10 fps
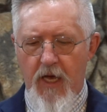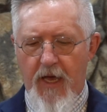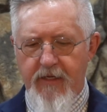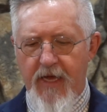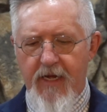
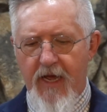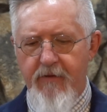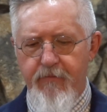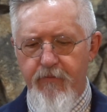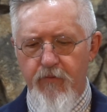And yet,
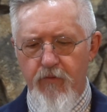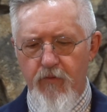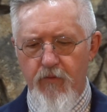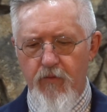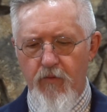I
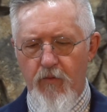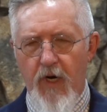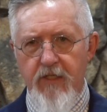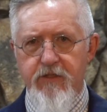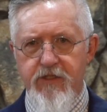
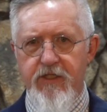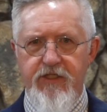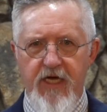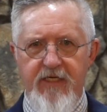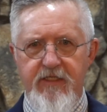want to
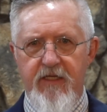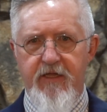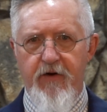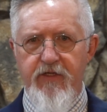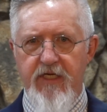suggest that
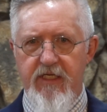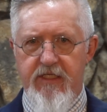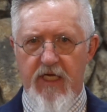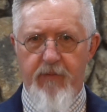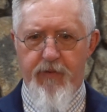there is a
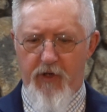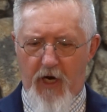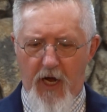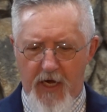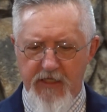deeper
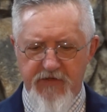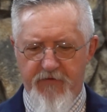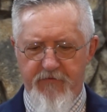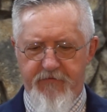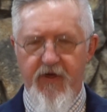cause
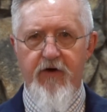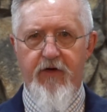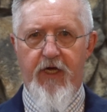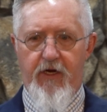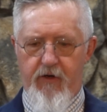for
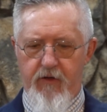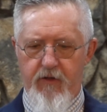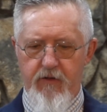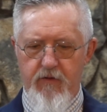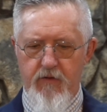fear here
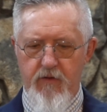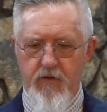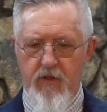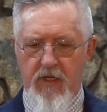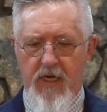
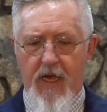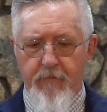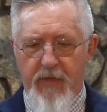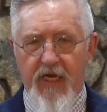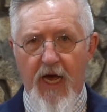
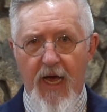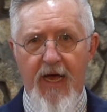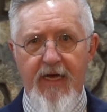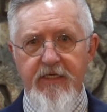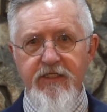
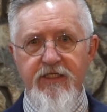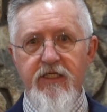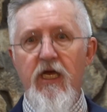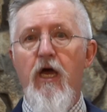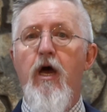because
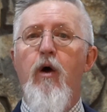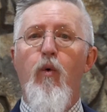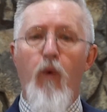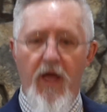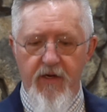
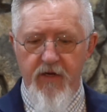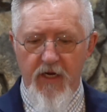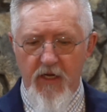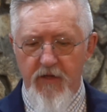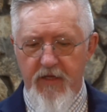
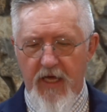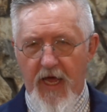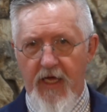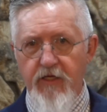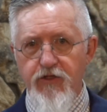when the
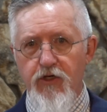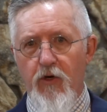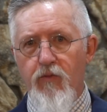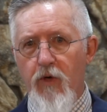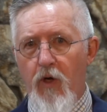
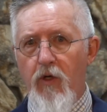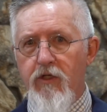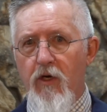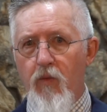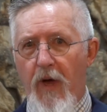angel
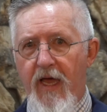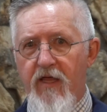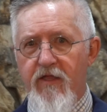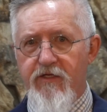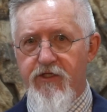rolled
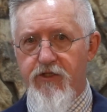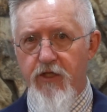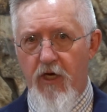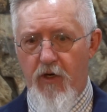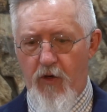away the
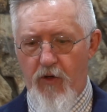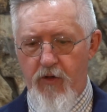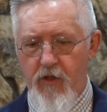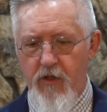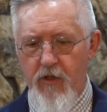stone,